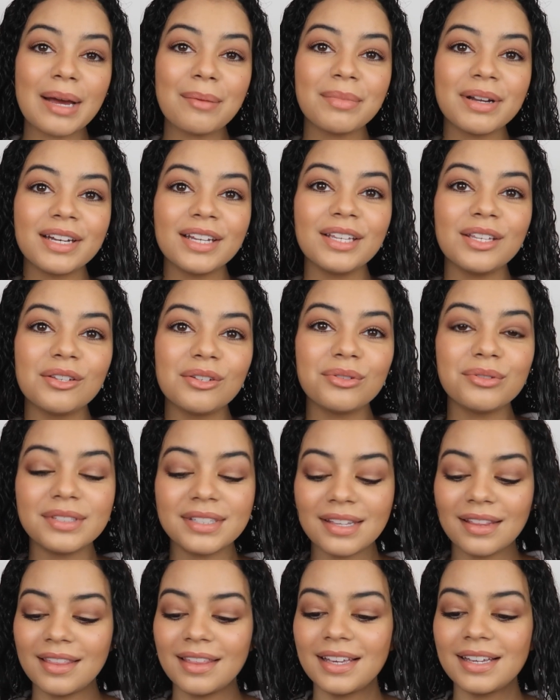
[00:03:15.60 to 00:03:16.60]
now I'm gonna
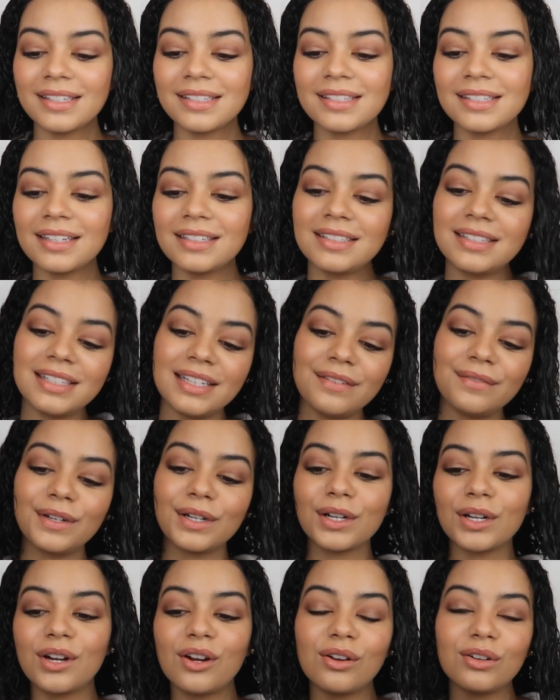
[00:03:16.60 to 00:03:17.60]
use this
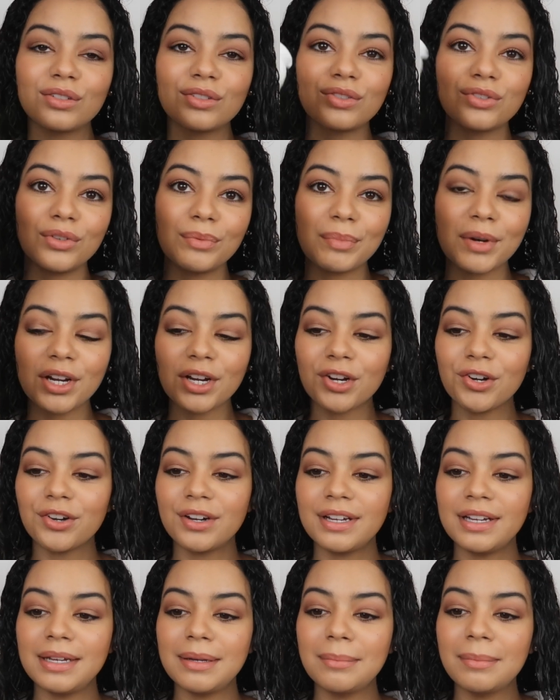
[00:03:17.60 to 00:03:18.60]
DevaCurl super
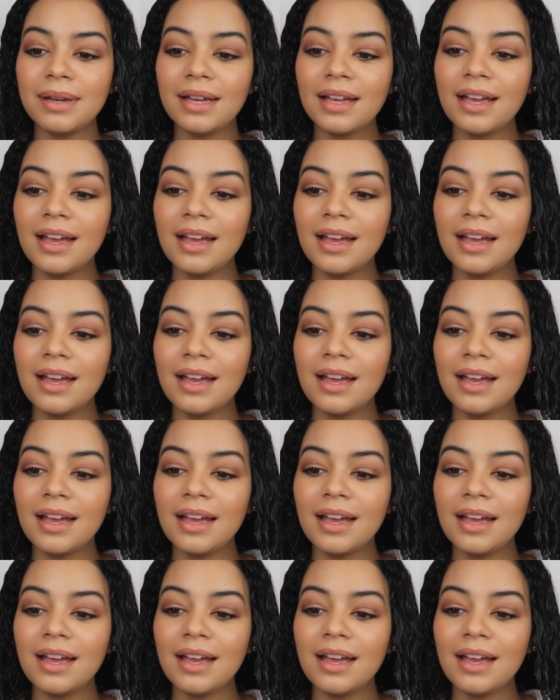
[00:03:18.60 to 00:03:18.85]
cream.